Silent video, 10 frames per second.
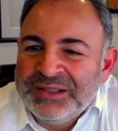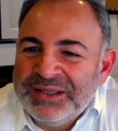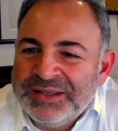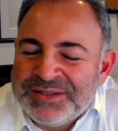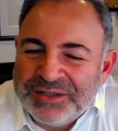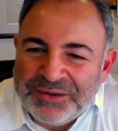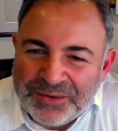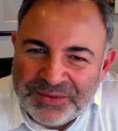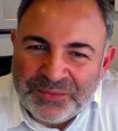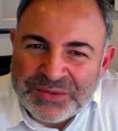A cigar
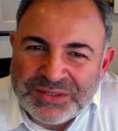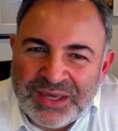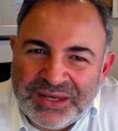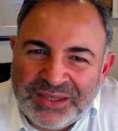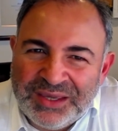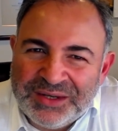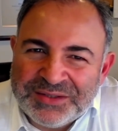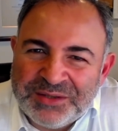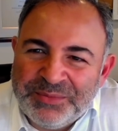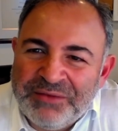that was dedicated
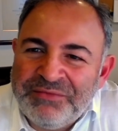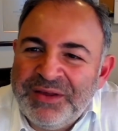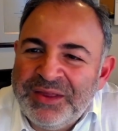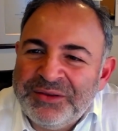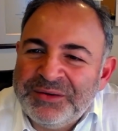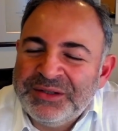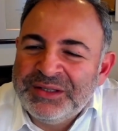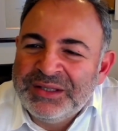to my father.